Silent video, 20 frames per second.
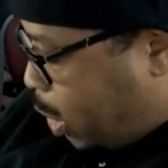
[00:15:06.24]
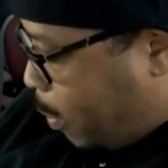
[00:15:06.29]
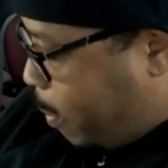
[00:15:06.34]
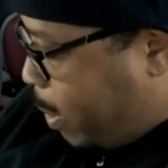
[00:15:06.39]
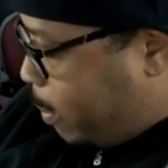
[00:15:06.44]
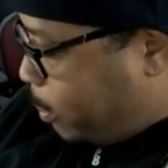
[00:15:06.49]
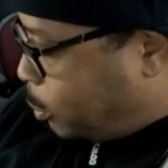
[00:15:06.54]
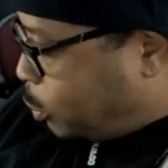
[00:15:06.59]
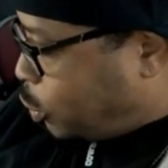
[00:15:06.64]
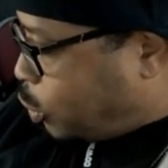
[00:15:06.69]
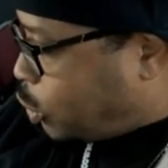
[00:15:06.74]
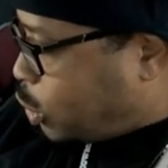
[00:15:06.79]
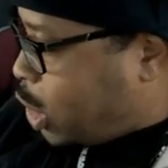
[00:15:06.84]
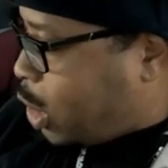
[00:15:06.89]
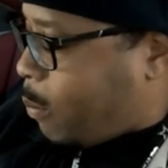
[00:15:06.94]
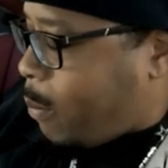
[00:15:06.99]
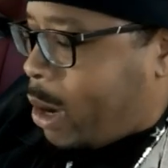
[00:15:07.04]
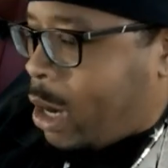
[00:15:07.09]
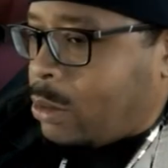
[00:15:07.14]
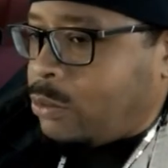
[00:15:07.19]
thing people used to
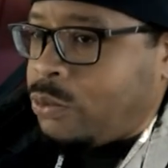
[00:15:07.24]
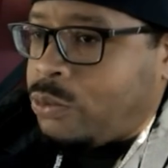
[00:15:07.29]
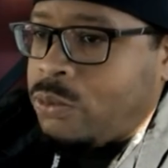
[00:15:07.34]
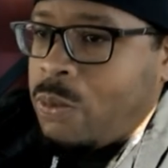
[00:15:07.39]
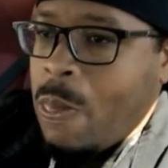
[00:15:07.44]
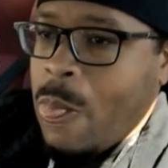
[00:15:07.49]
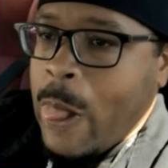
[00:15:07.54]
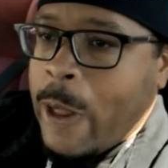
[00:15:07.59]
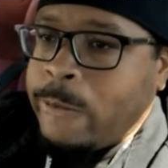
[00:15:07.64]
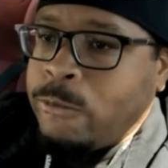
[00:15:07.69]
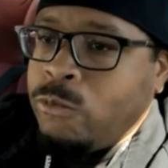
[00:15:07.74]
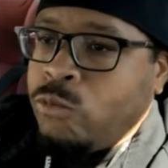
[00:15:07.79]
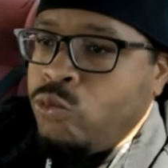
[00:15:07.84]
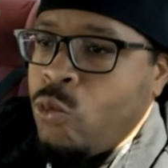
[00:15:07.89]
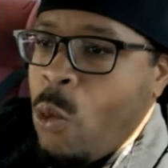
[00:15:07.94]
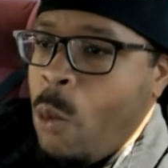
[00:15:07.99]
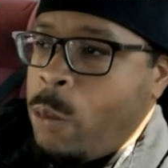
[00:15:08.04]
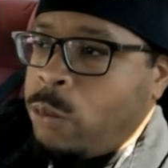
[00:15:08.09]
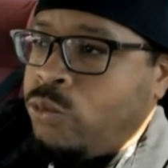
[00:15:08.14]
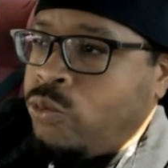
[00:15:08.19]
think about
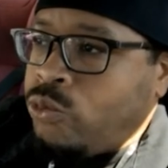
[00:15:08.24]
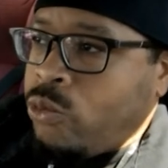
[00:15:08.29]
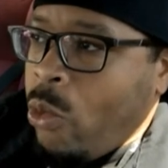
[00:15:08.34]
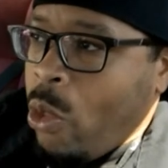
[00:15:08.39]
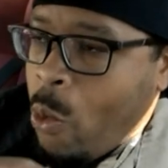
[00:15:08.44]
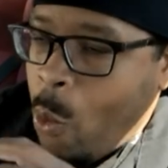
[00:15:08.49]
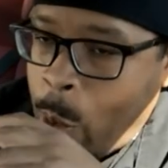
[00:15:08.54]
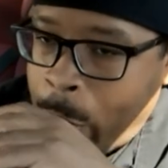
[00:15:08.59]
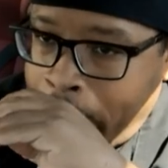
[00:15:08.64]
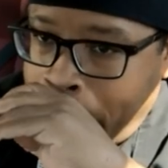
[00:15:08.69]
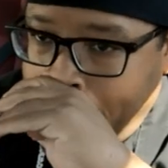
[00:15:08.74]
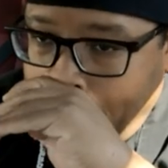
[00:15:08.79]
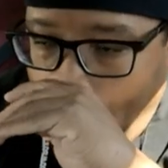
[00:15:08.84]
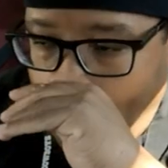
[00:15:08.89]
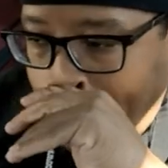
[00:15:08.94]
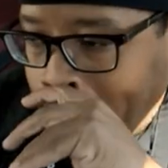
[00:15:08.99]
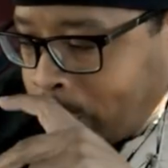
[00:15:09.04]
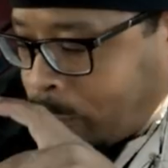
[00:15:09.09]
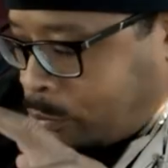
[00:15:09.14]
when